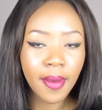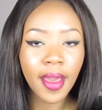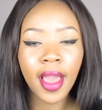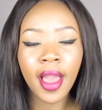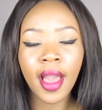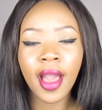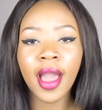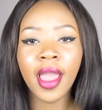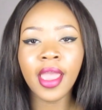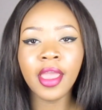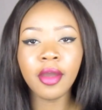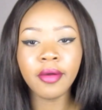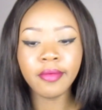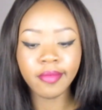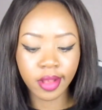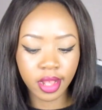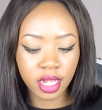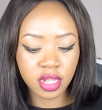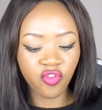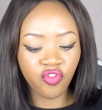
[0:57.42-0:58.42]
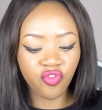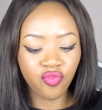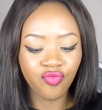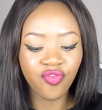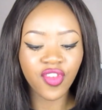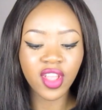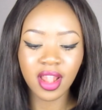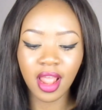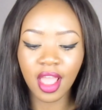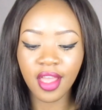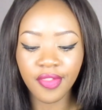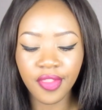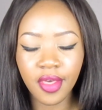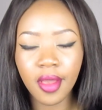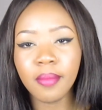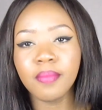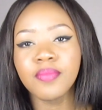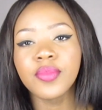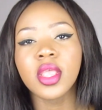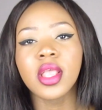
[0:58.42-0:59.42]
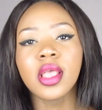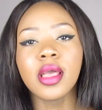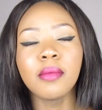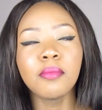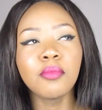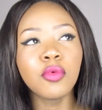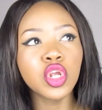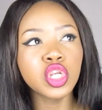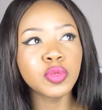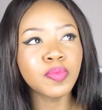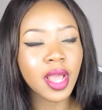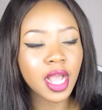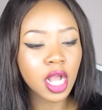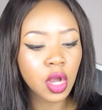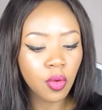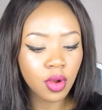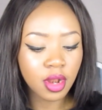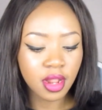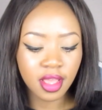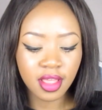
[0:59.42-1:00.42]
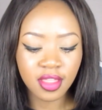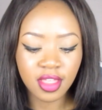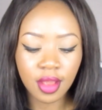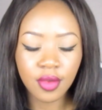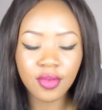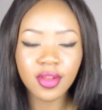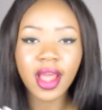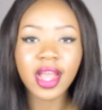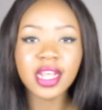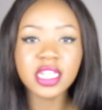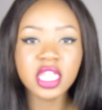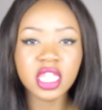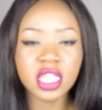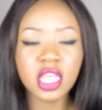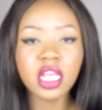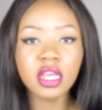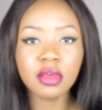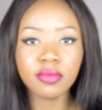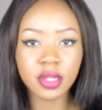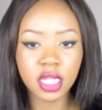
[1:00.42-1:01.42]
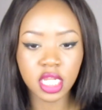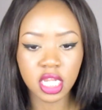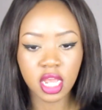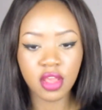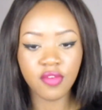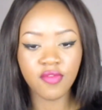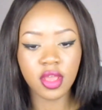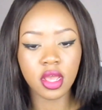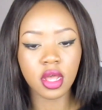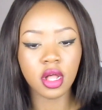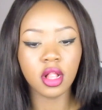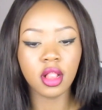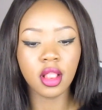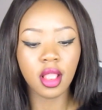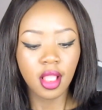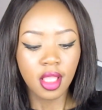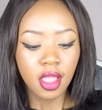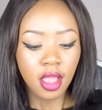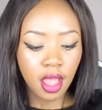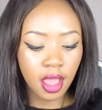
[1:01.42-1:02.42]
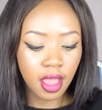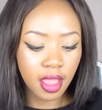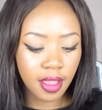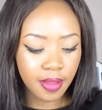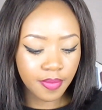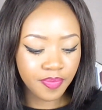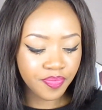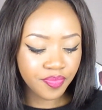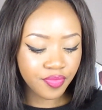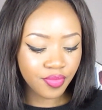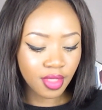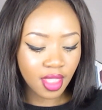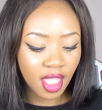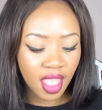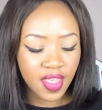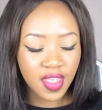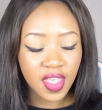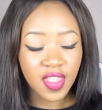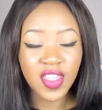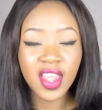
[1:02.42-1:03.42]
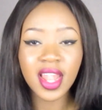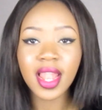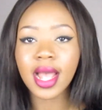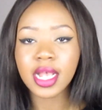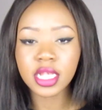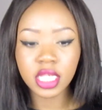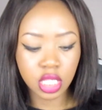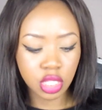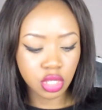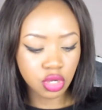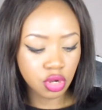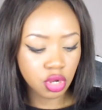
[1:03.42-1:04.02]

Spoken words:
pair, I always feel like they're much better quality. They're a nice thick material. They last